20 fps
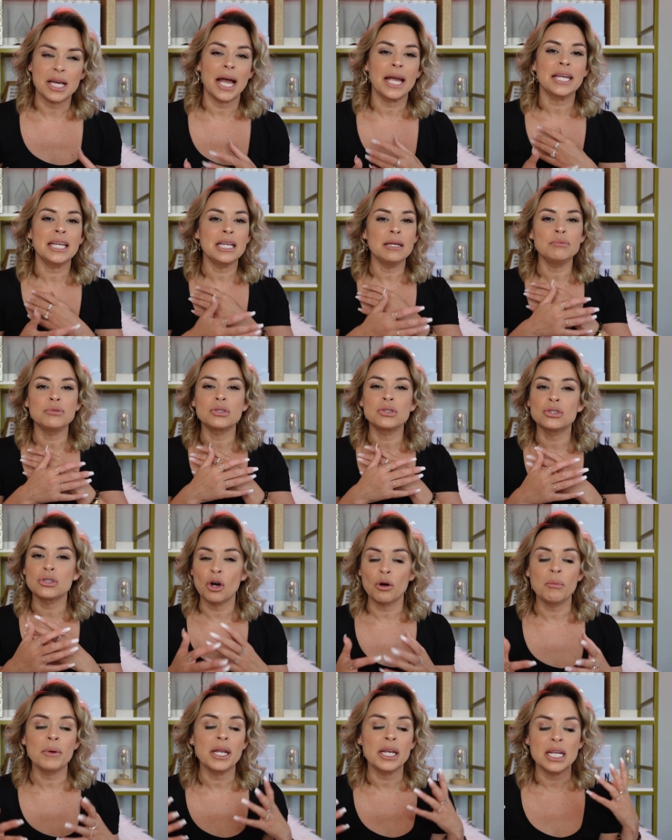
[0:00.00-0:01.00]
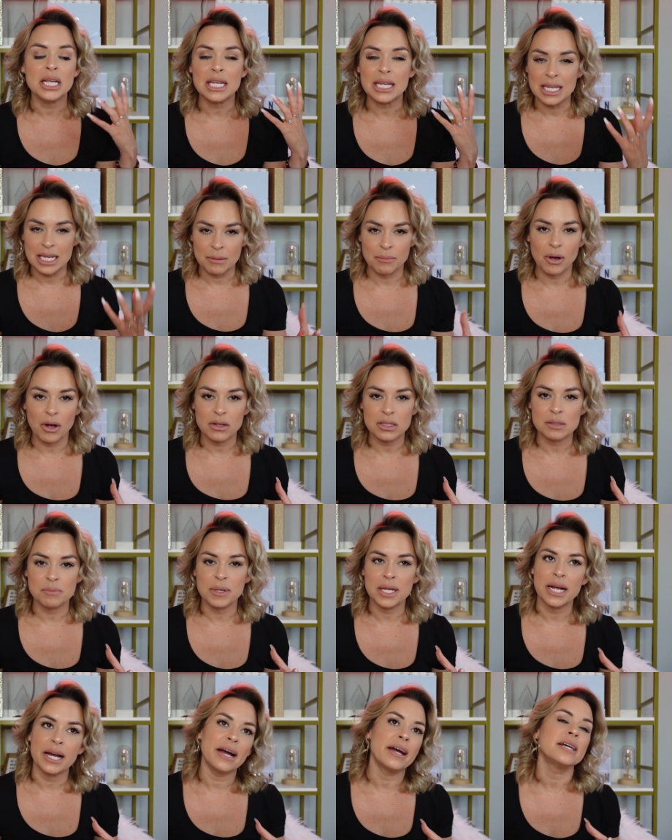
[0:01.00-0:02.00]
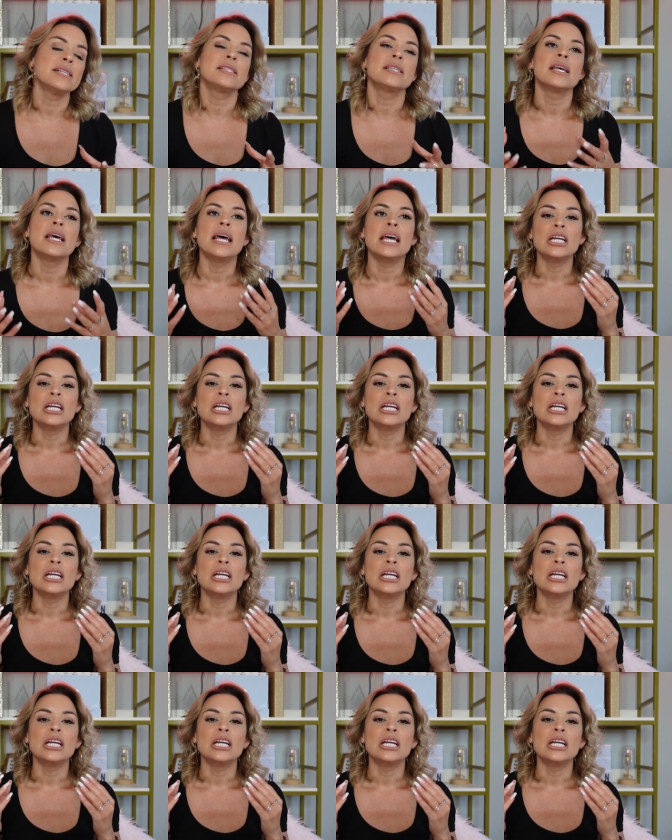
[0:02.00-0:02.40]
I keep so many emails because